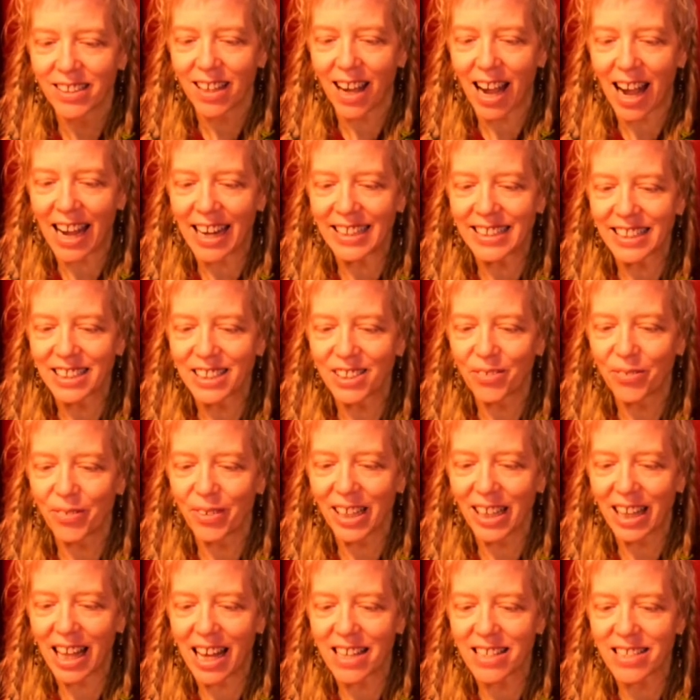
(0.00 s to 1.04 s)
I didn't
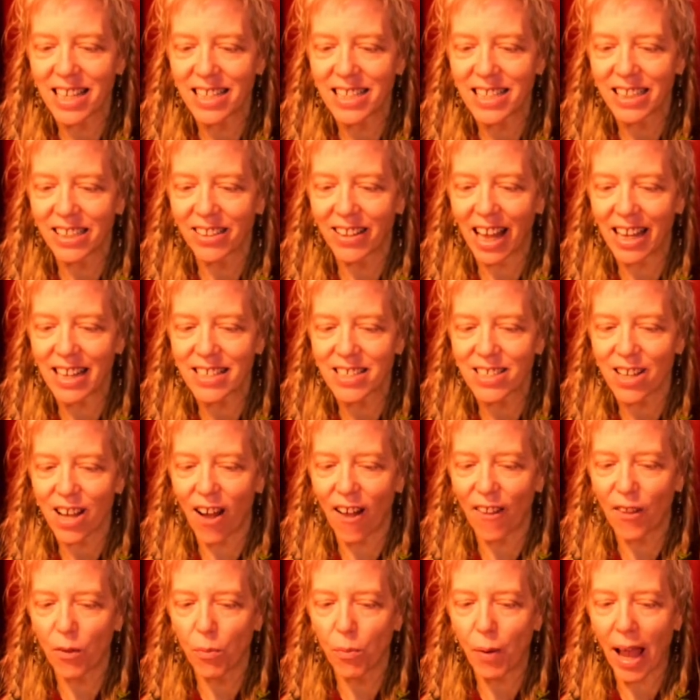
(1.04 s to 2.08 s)
realize until I
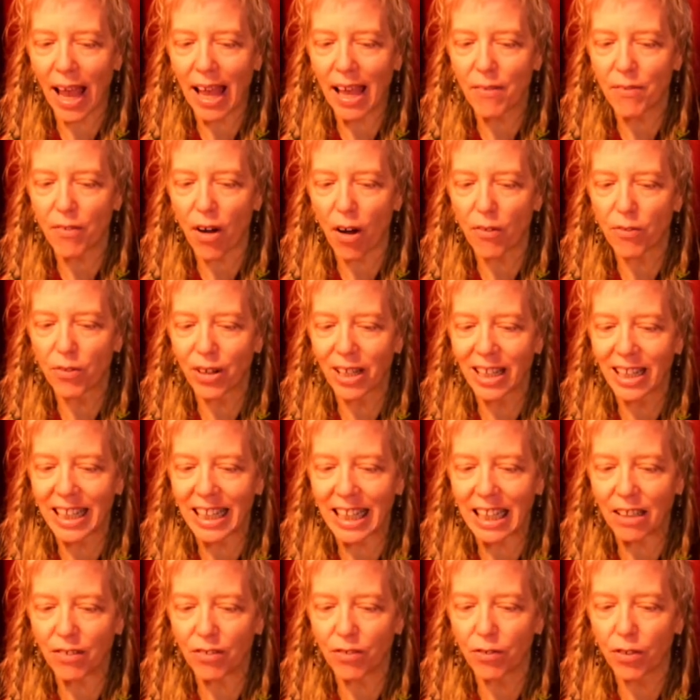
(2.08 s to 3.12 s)
saw the wave of
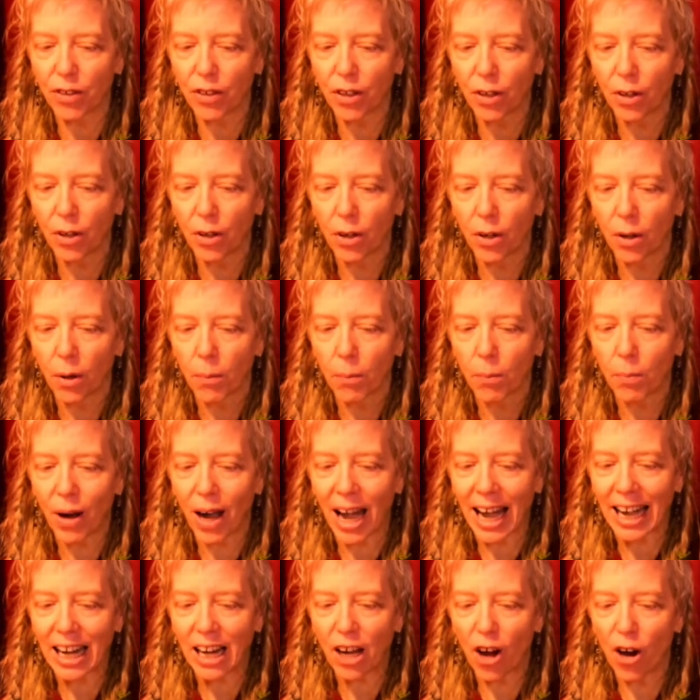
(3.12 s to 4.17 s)
relief
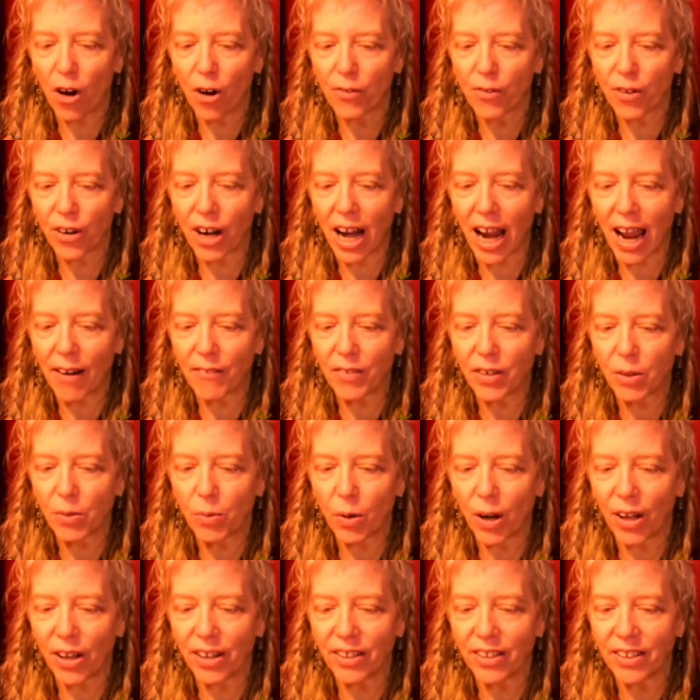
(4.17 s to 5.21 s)
break over
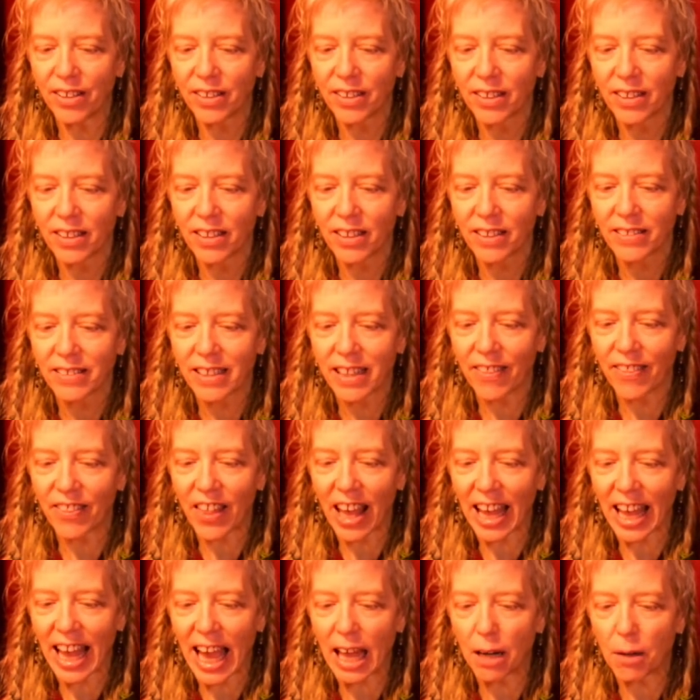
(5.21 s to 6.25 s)
everyone that
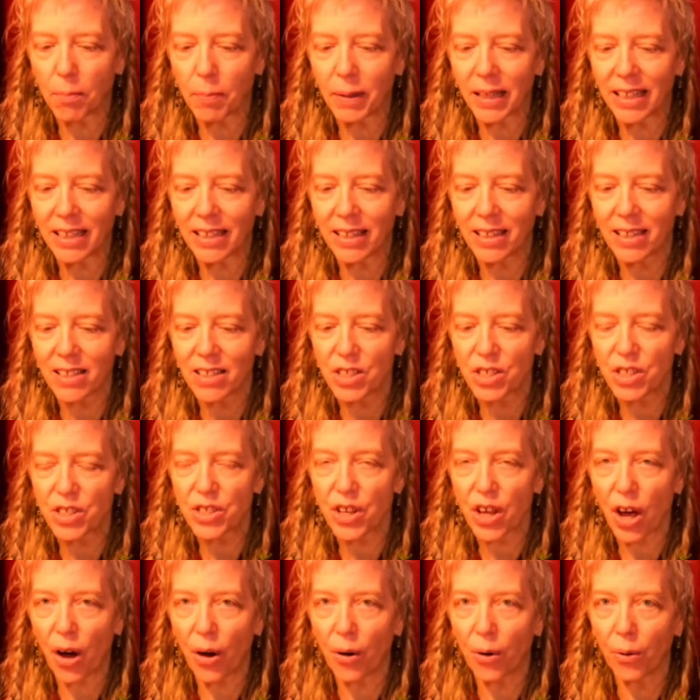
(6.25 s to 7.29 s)
they had been
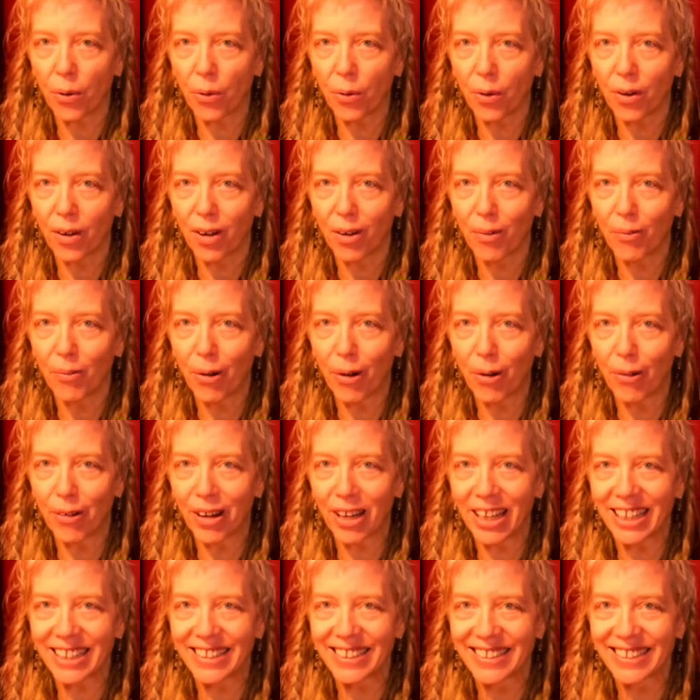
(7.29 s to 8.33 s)
so
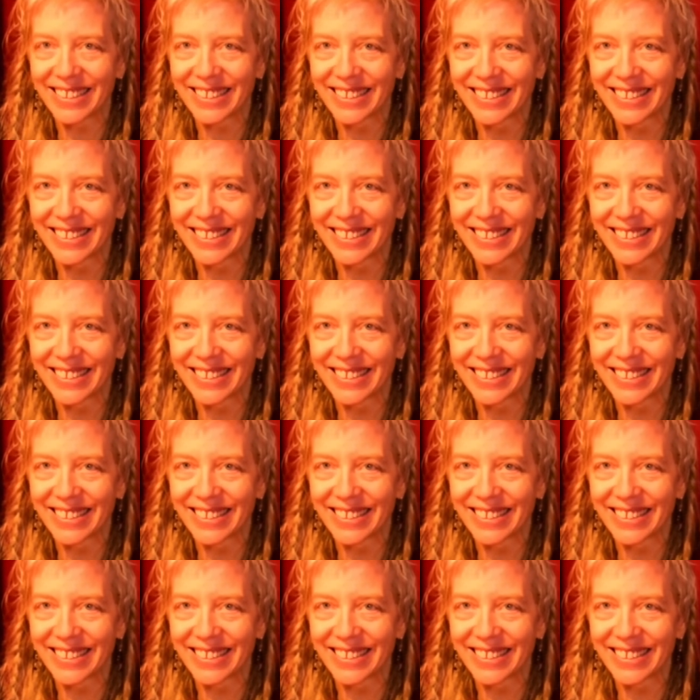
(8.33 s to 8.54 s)
worried.